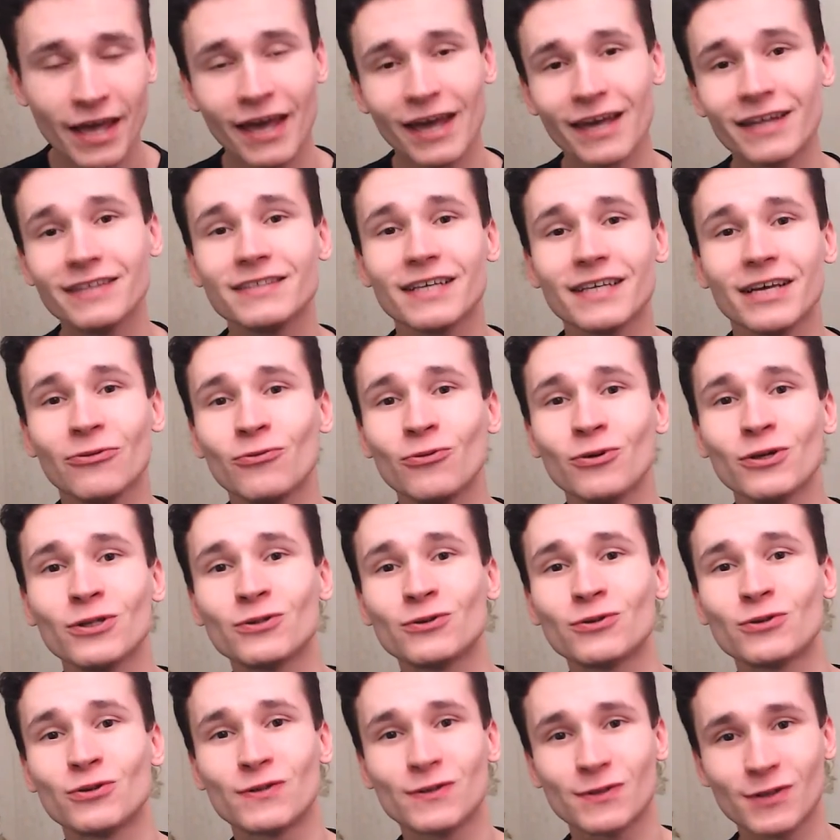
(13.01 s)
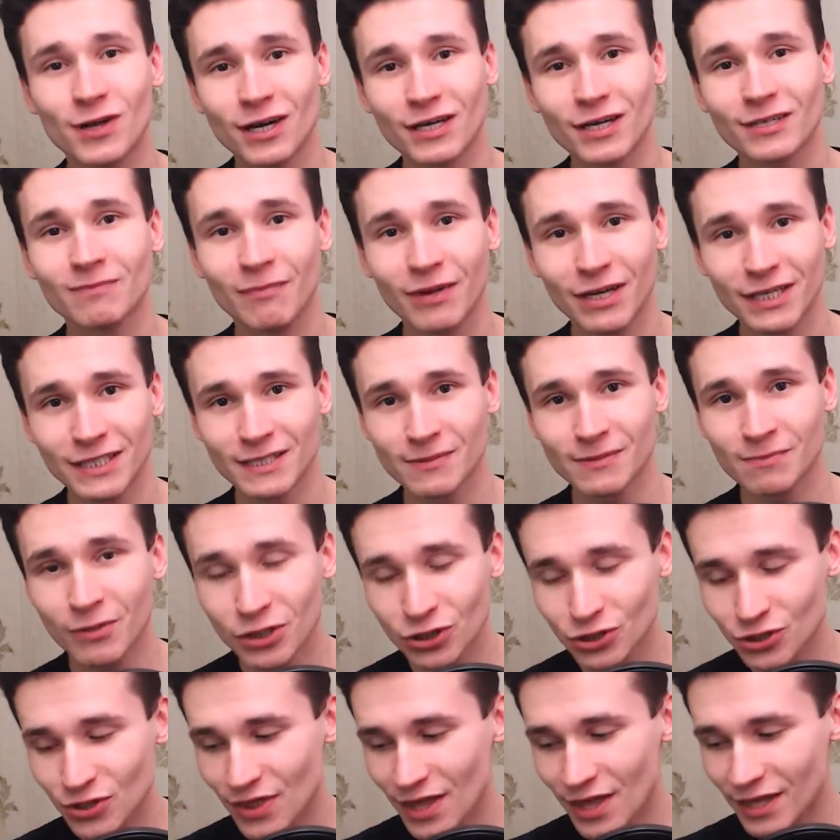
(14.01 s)
And I want to start my
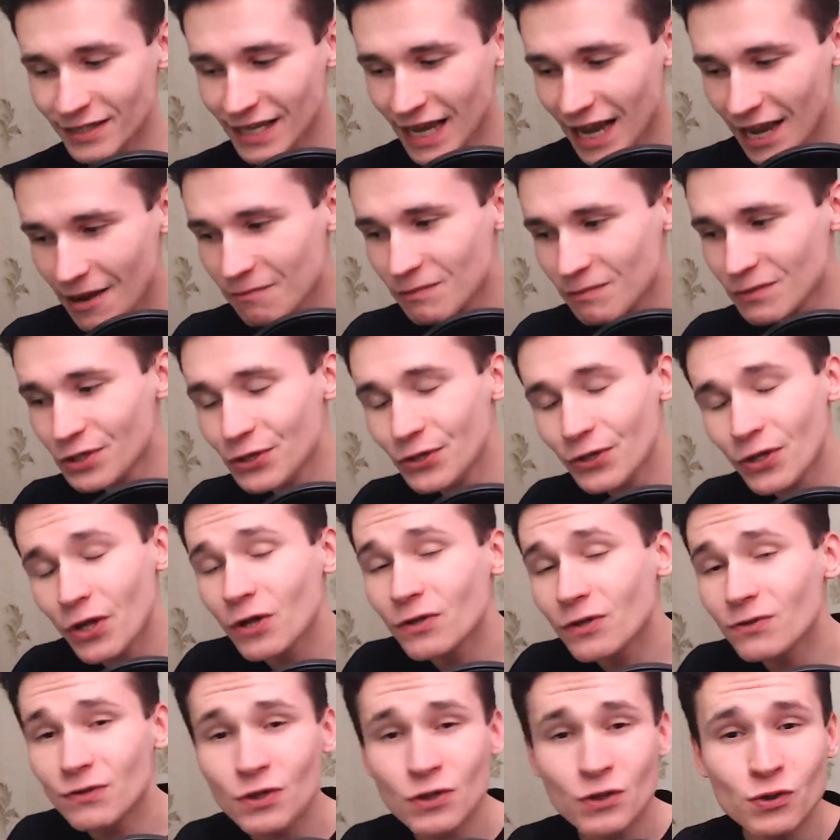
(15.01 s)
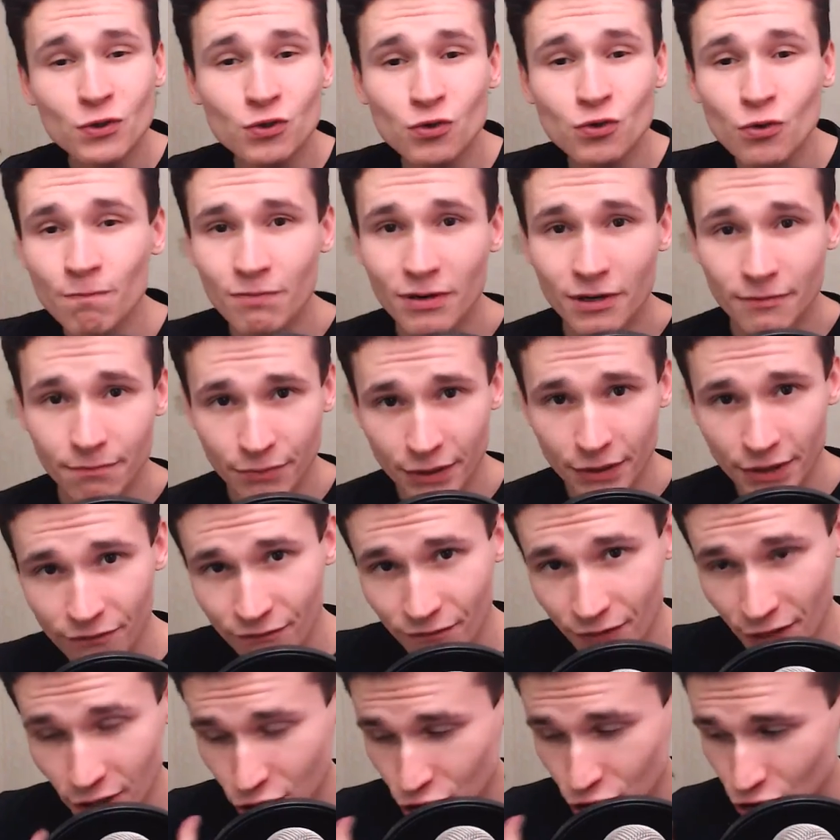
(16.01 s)
speech that I'm not a super
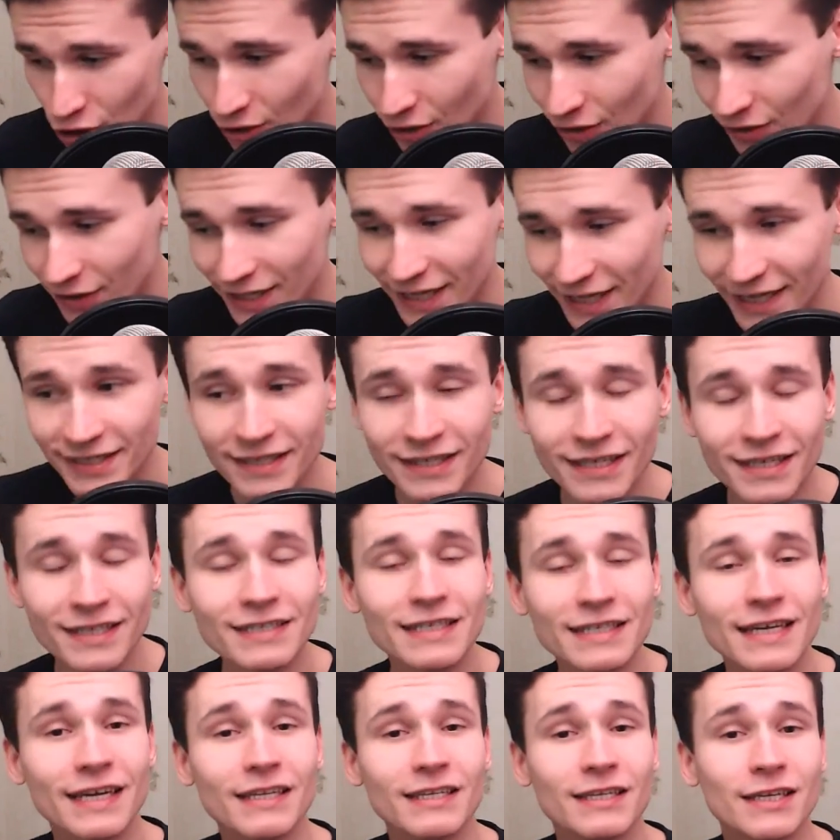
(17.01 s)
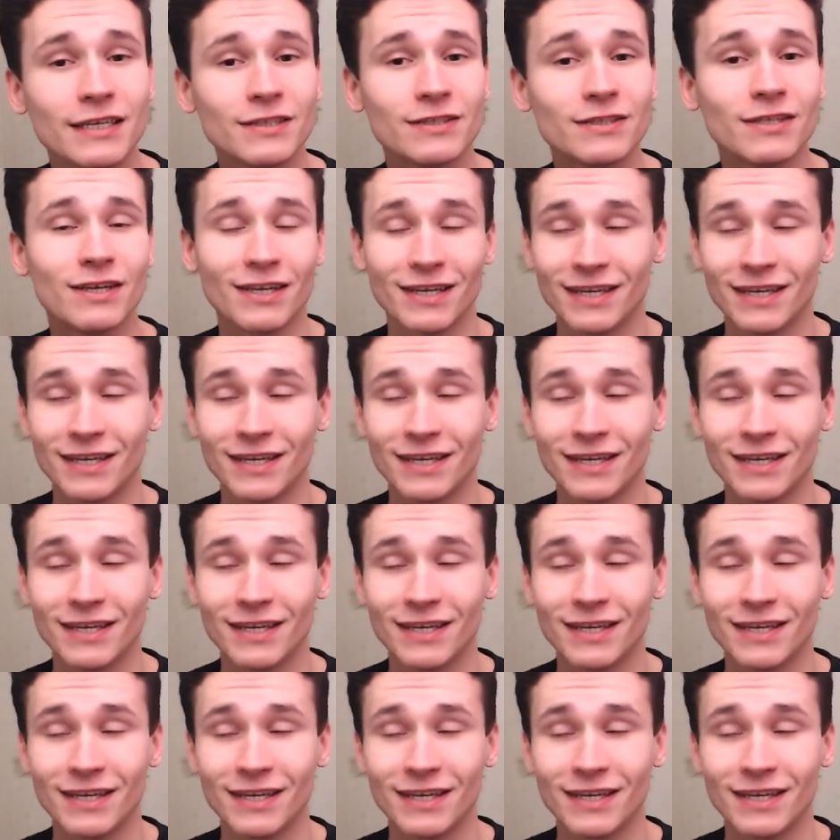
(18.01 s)
professional in it, in, it,